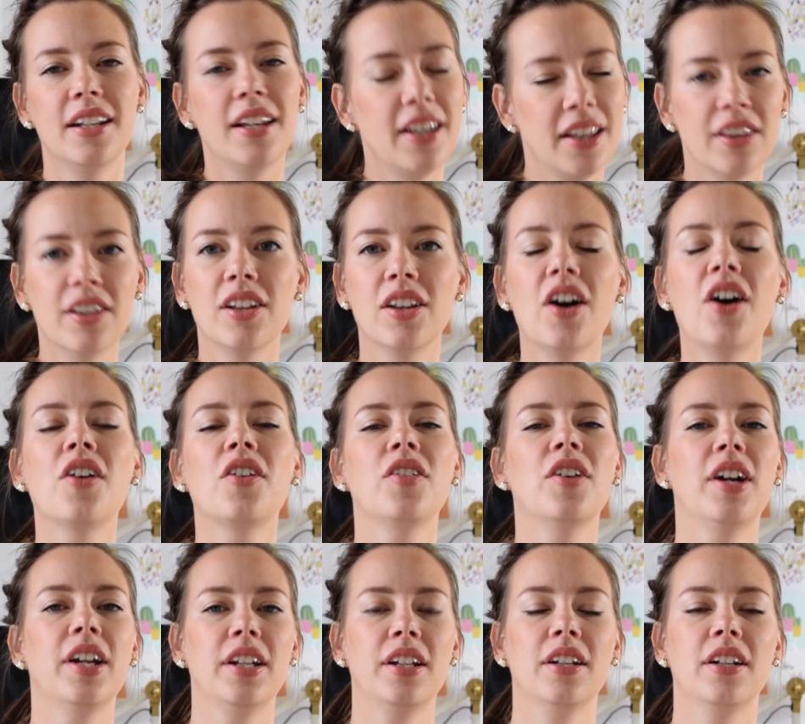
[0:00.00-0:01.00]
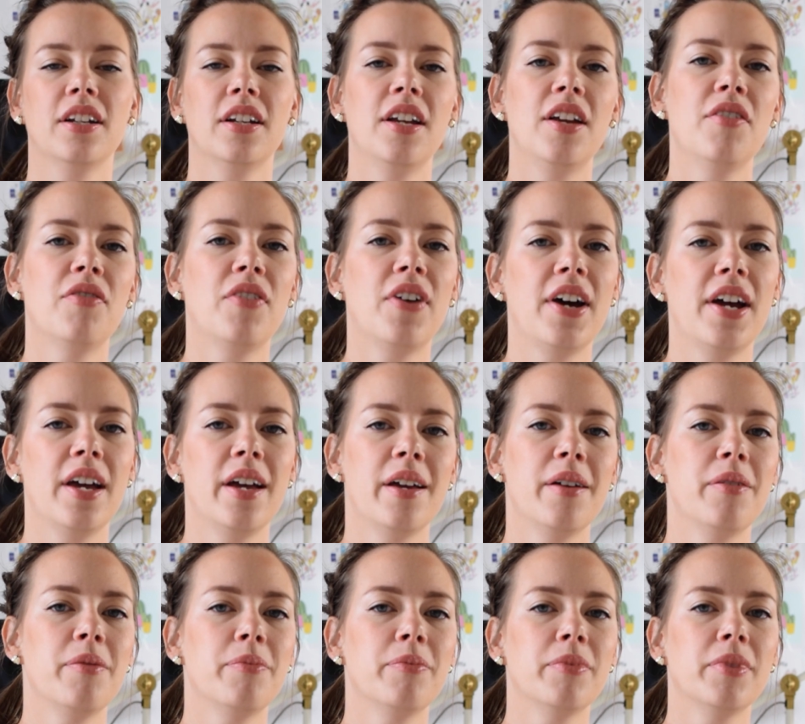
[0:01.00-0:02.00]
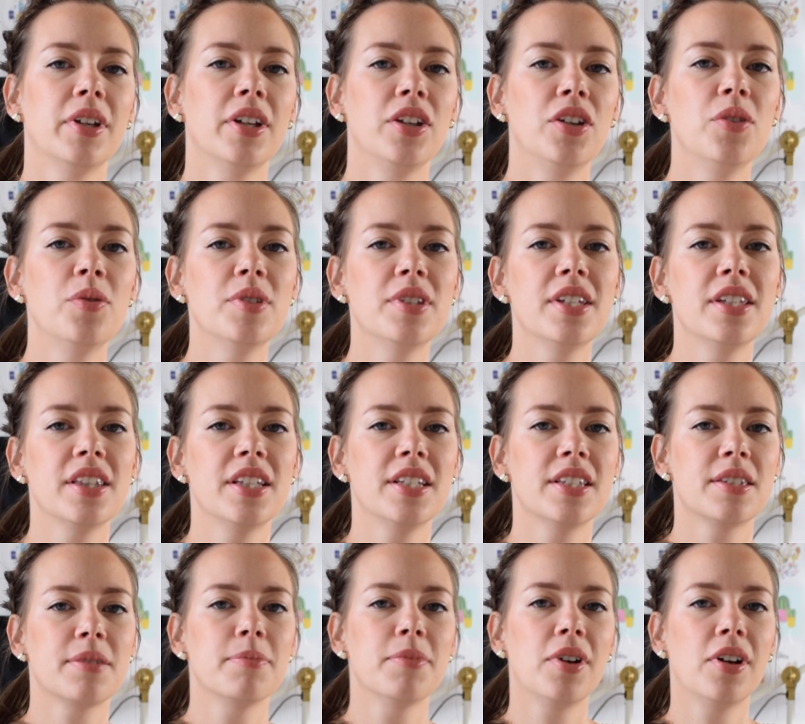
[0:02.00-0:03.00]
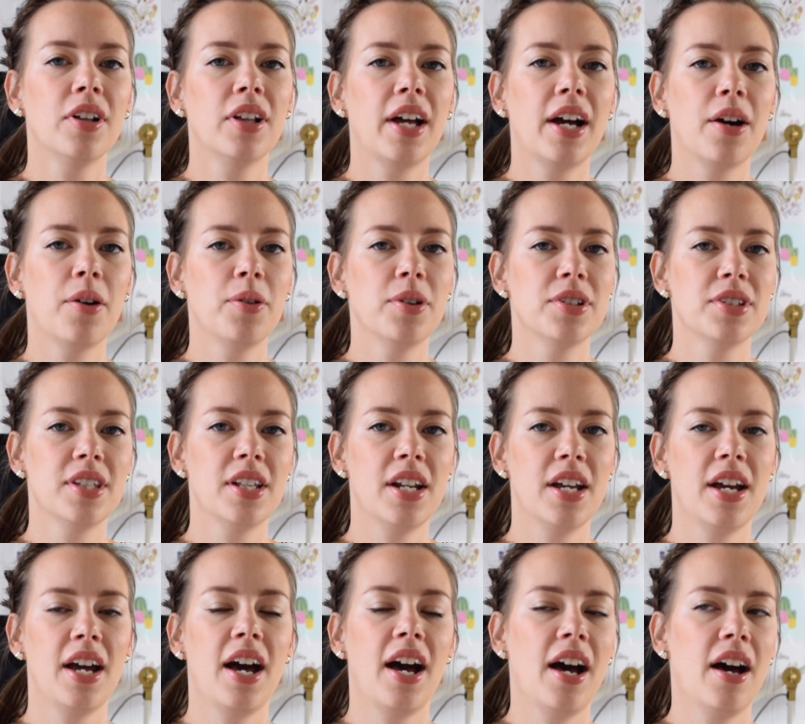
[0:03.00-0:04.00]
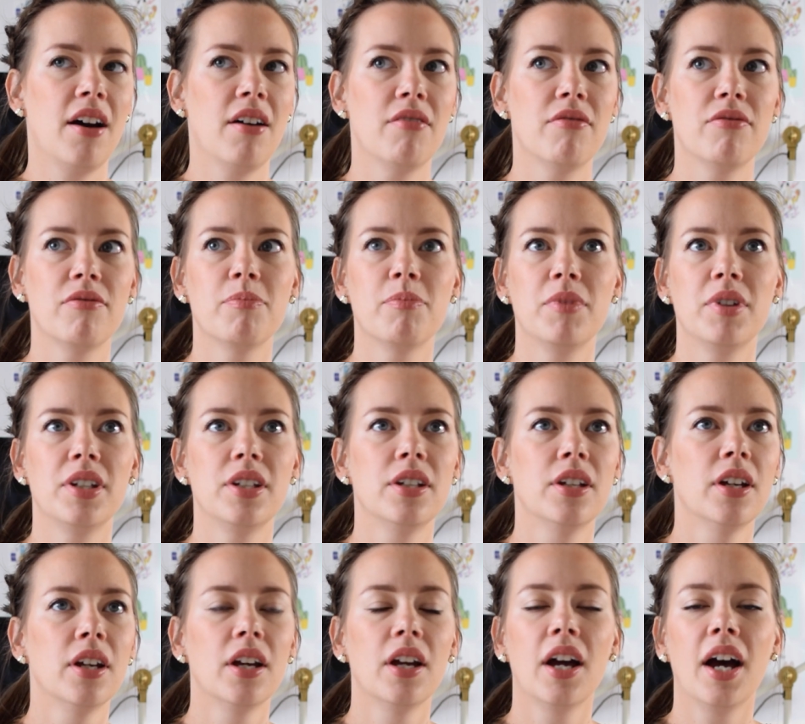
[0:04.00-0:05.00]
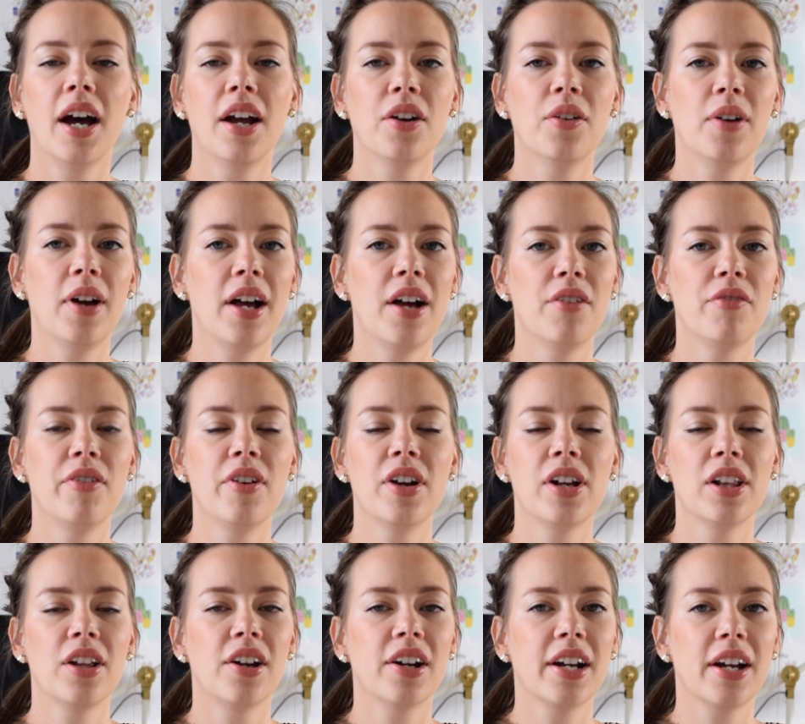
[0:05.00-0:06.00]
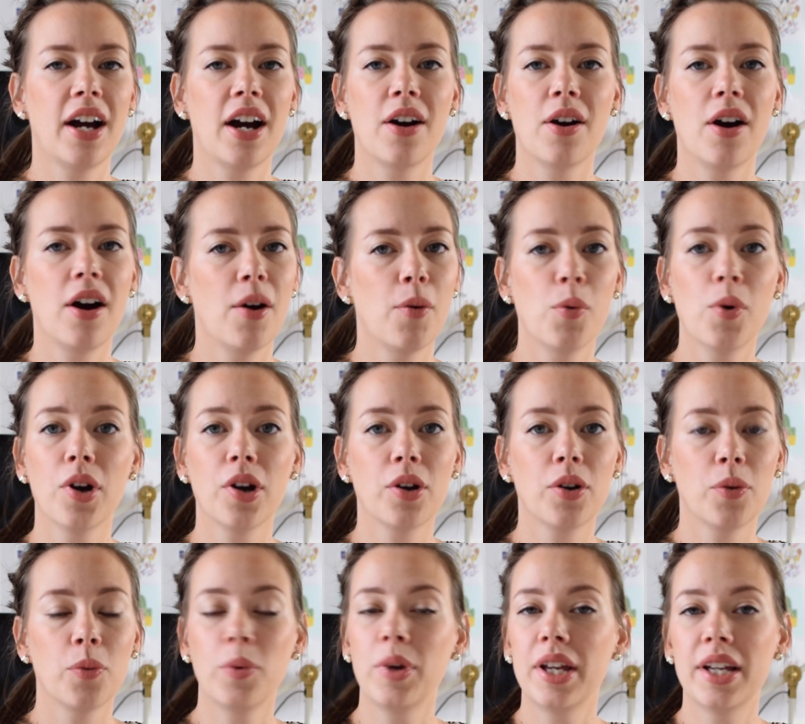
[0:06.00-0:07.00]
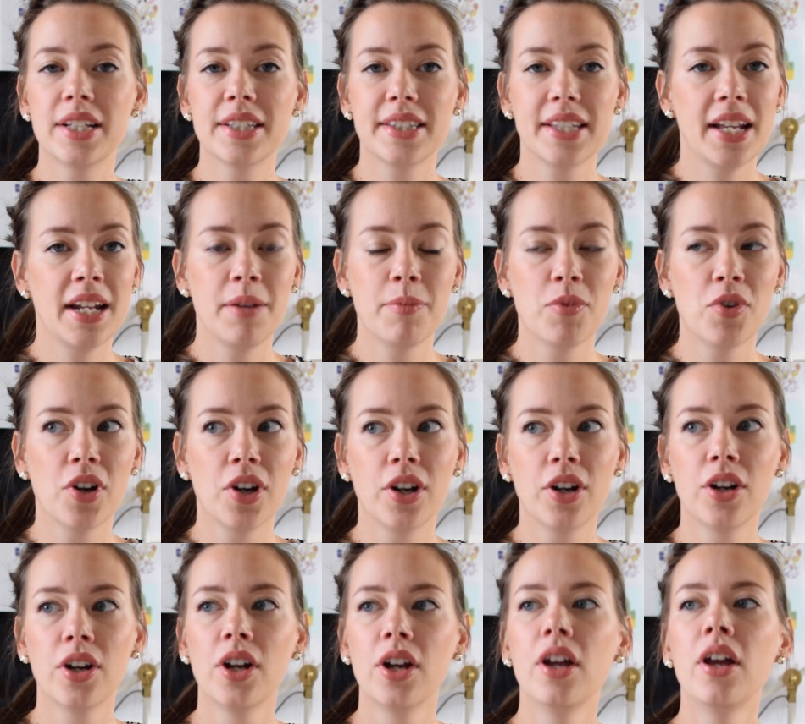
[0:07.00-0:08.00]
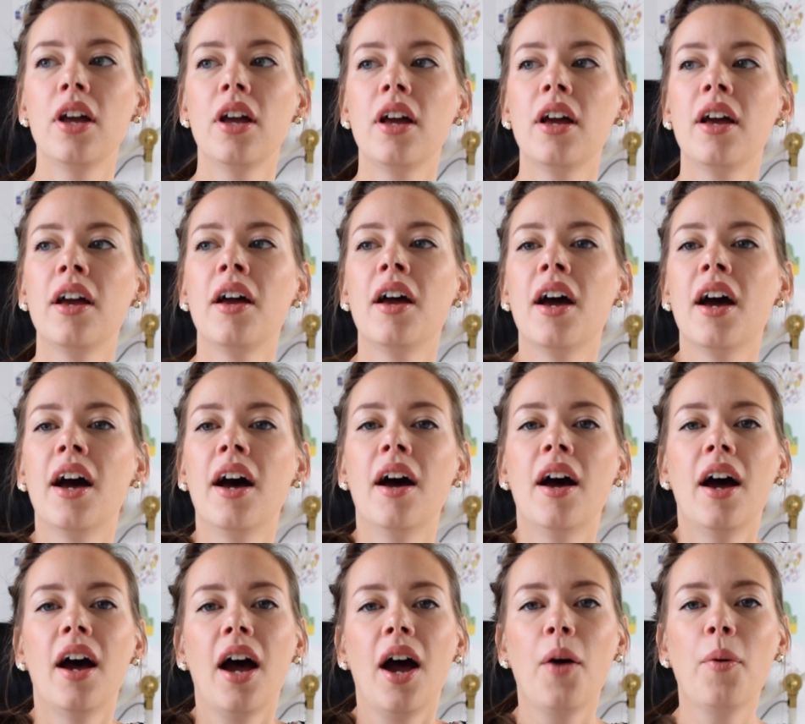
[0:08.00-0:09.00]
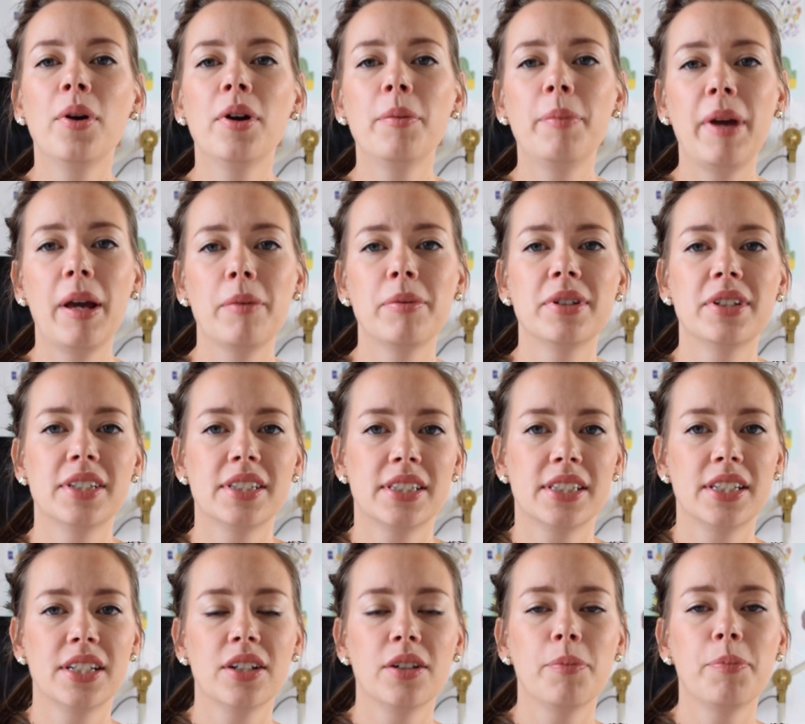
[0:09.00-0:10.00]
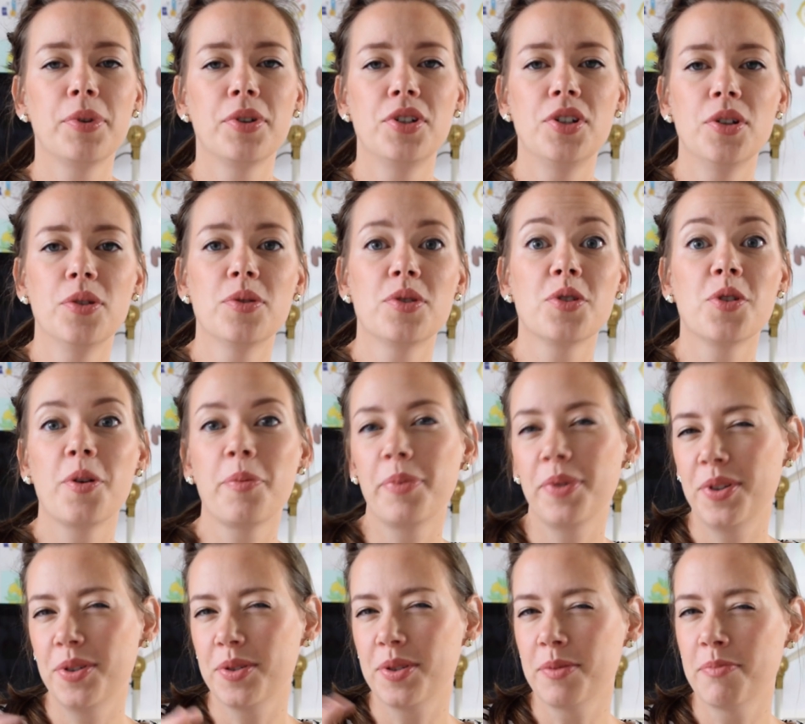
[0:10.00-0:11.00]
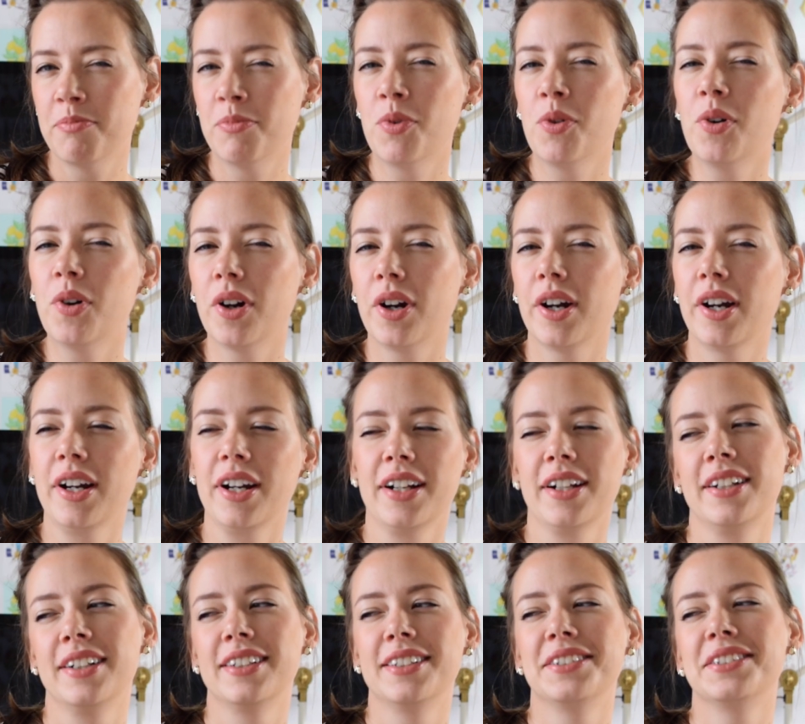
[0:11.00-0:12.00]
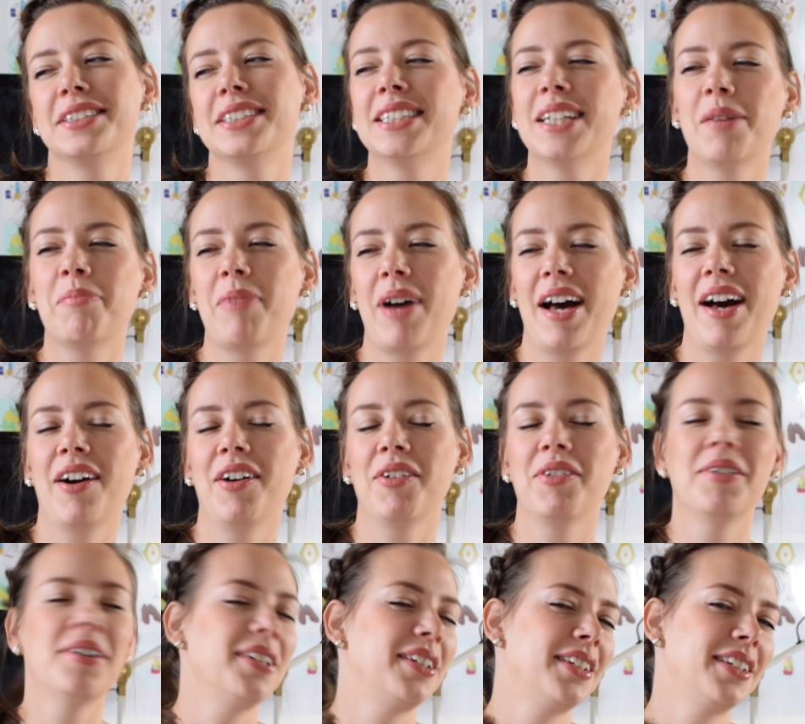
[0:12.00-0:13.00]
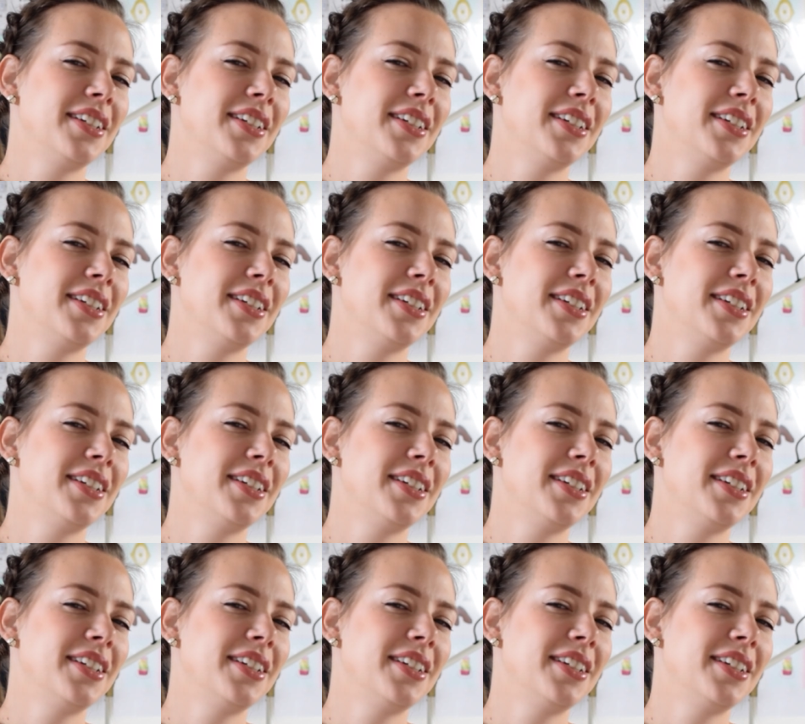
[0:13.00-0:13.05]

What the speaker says: in the long run. If I am using these small hours that I have, I don't have very long work weeks anymore, I want to be able to still produce or produce more somehow.